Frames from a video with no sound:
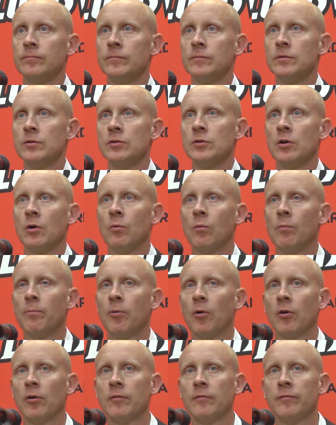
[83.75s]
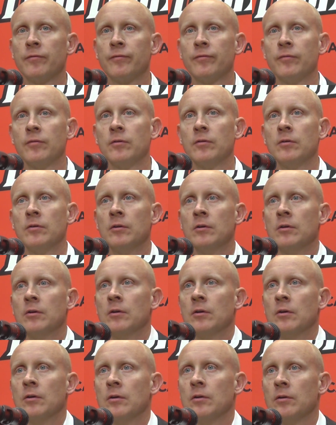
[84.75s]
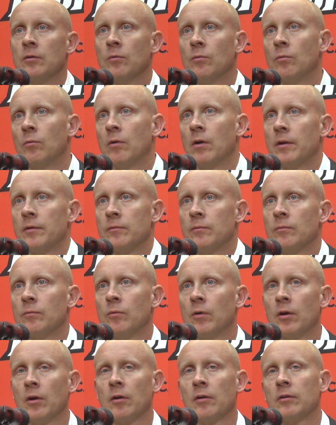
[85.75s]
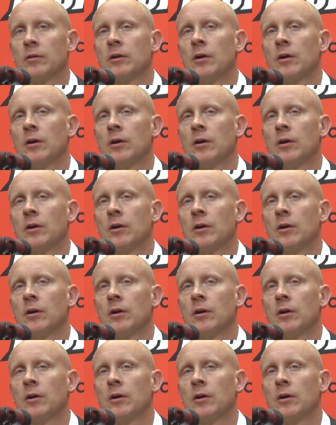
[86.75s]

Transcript: You know, part of what our